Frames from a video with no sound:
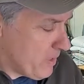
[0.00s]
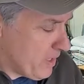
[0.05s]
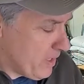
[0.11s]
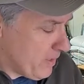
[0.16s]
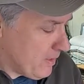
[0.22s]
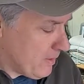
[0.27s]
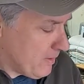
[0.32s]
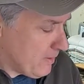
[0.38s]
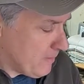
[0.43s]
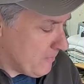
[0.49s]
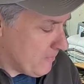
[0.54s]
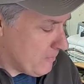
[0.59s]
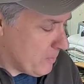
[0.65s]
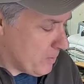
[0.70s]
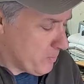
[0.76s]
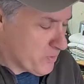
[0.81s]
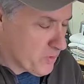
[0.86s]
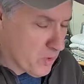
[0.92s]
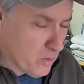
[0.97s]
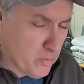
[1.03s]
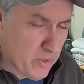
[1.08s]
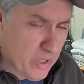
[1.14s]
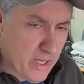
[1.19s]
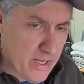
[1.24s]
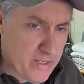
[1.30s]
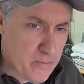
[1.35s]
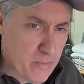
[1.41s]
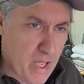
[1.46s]
um, absorb
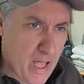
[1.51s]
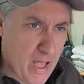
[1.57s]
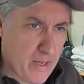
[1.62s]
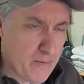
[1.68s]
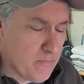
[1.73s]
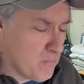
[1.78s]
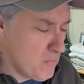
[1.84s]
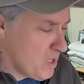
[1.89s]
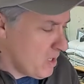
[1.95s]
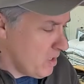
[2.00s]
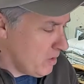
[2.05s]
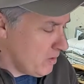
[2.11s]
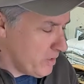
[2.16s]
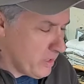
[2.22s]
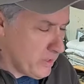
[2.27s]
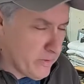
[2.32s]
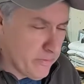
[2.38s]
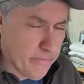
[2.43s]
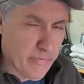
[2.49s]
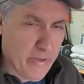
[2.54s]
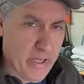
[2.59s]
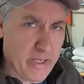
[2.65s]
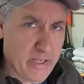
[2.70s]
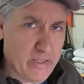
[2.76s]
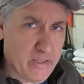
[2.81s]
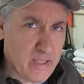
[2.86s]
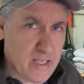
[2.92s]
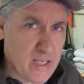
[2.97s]
glass mat, they do
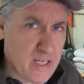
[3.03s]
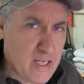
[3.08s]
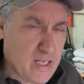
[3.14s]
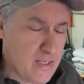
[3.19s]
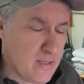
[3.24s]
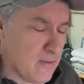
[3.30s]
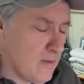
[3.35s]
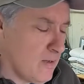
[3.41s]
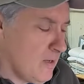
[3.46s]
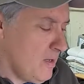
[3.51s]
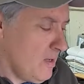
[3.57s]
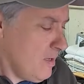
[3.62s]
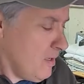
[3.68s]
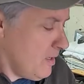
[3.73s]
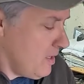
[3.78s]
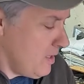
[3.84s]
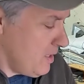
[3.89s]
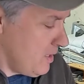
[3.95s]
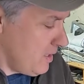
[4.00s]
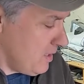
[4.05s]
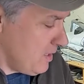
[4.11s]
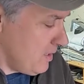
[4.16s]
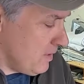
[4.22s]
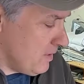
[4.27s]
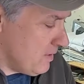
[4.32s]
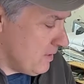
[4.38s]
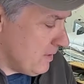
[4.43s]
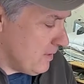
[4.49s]
fine in the heat,
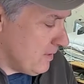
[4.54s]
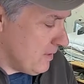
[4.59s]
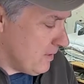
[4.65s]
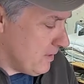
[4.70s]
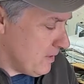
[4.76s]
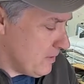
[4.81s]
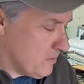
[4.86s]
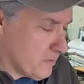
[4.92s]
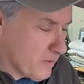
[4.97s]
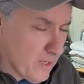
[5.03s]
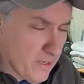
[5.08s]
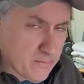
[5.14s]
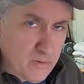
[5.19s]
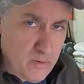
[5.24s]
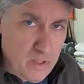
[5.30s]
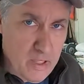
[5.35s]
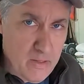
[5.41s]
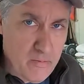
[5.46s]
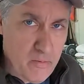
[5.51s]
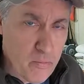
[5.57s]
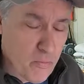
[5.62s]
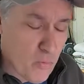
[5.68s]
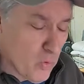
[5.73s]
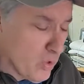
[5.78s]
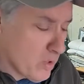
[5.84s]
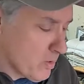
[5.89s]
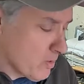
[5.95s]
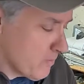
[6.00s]
and uh, I don't have to give
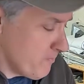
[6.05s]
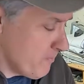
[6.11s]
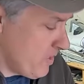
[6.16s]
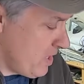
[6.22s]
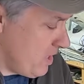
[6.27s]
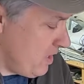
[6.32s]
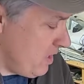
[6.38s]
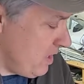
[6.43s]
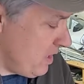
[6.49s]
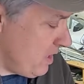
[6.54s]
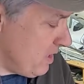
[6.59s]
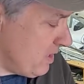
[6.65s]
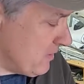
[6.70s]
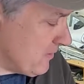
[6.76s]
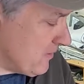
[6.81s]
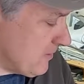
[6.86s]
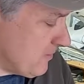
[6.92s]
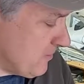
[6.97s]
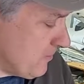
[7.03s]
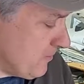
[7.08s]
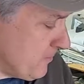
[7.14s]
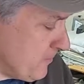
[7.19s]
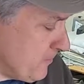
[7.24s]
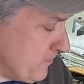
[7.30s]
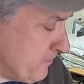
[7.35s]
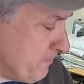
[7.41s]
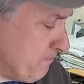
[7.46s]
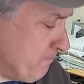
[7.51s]
them water, and
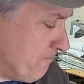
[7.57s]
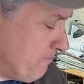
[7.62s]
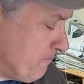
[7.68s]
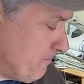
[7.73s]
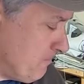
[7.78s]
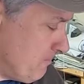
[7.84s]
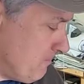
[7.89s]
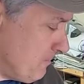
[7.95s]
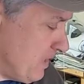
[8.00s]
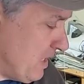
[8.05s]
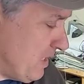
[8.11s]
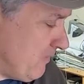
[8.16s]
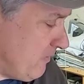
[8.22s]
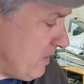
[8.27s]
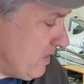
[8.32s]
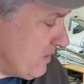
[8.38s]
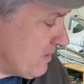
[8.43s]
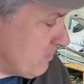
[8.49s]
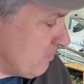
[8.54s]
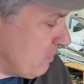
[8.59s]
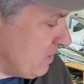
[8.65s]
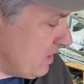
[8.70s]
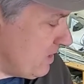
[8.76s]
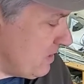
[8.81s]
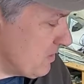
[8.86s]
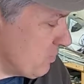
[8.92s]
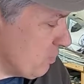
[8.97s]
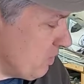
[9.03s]
so eh, that's
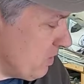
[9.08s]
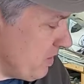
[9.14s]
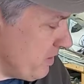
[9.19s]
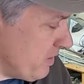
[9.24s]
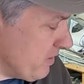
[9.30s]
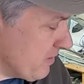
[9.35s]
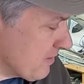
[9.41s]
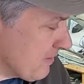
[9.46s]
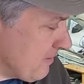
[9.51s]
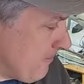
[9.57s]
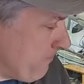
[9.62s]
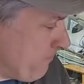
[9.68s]
it is what it is.